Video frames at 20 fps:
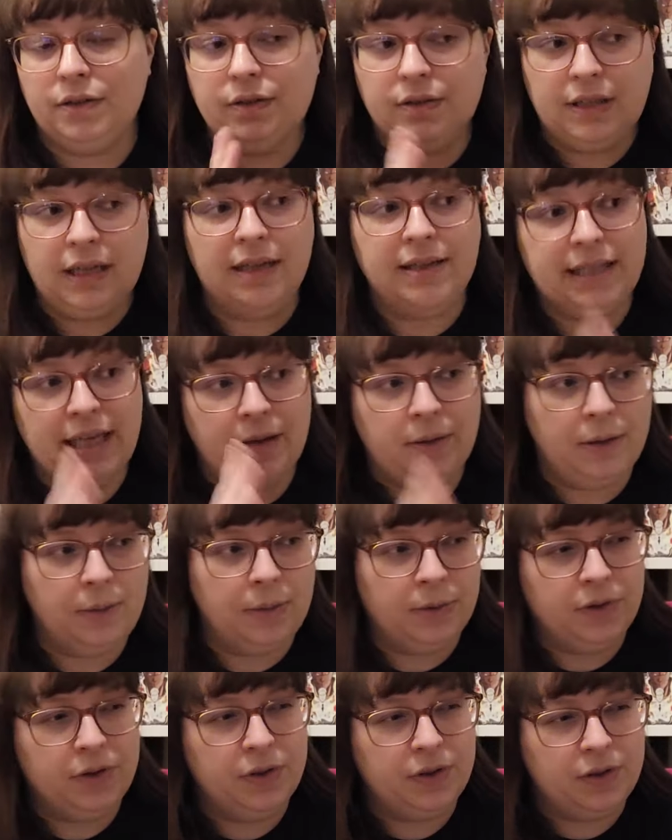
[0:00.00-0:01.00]
that's how I
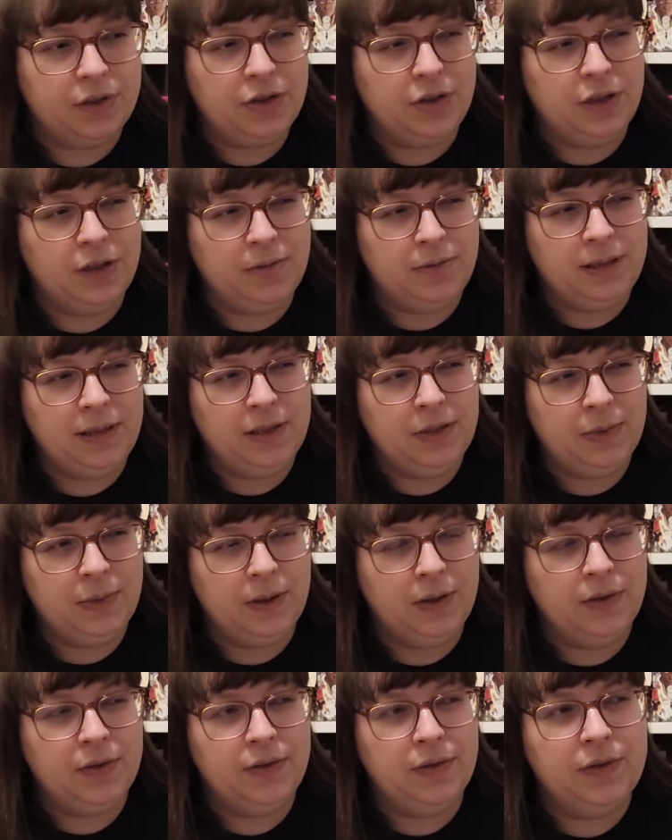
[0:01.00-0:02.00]
want to consume these
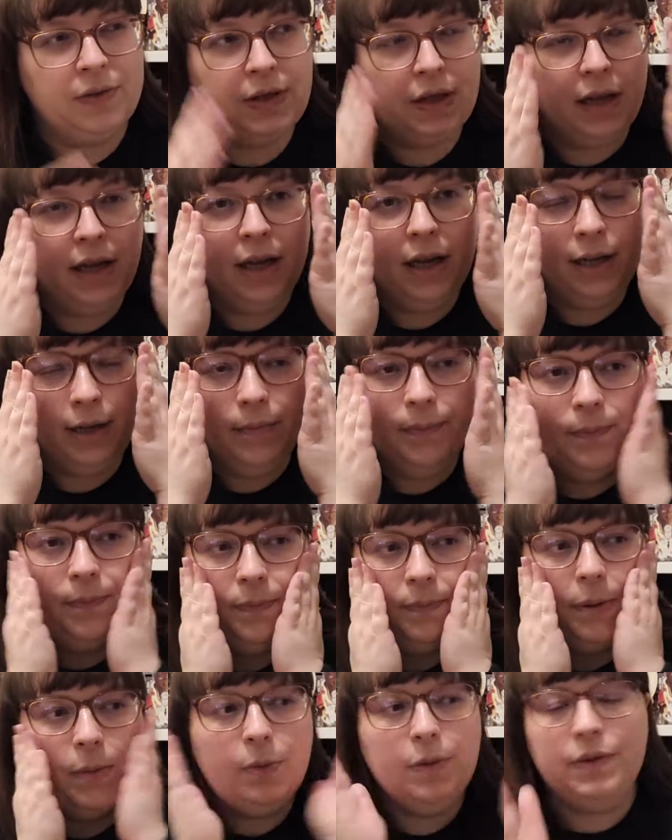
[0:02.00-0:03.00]
ones. Um,
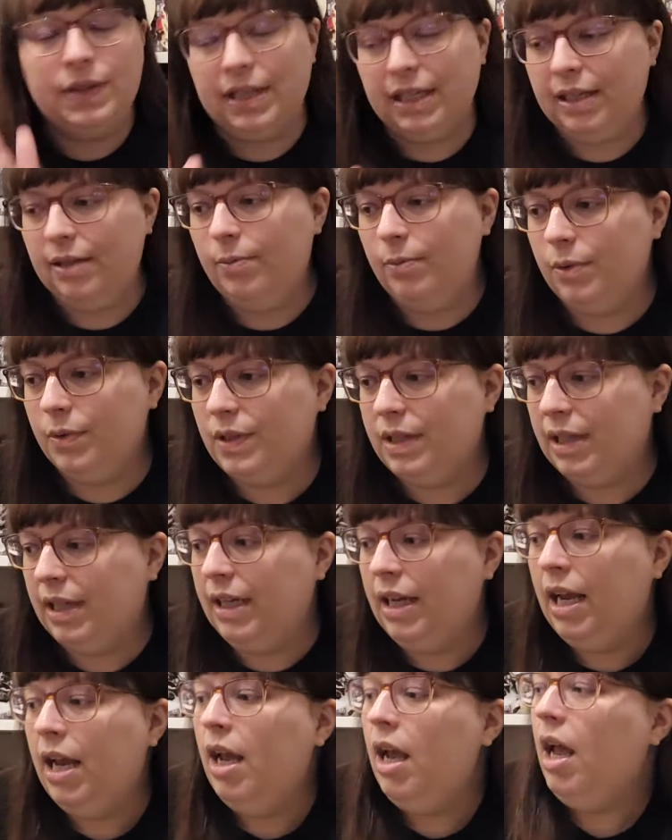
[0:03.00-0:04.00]
but we'll see, we'll
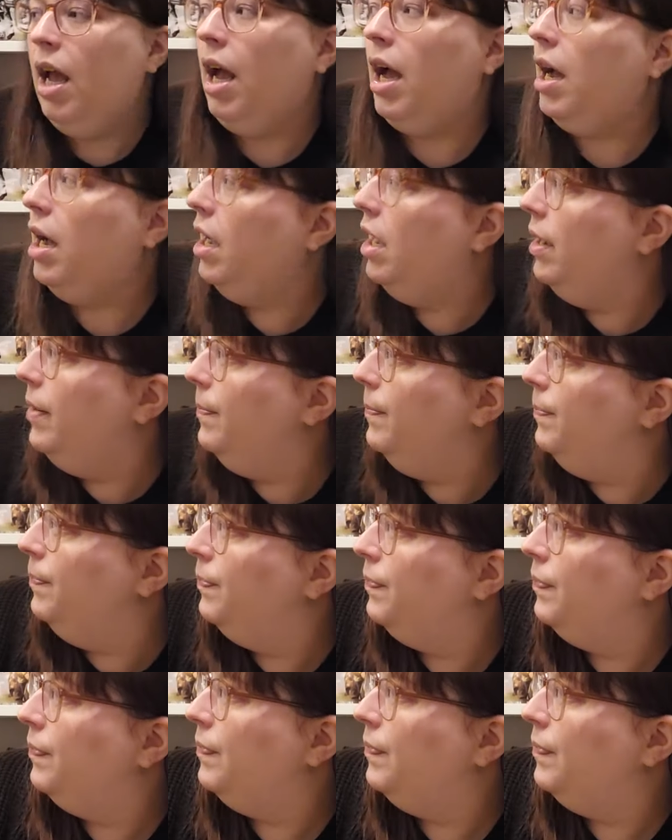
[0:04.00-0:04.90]
see. Um,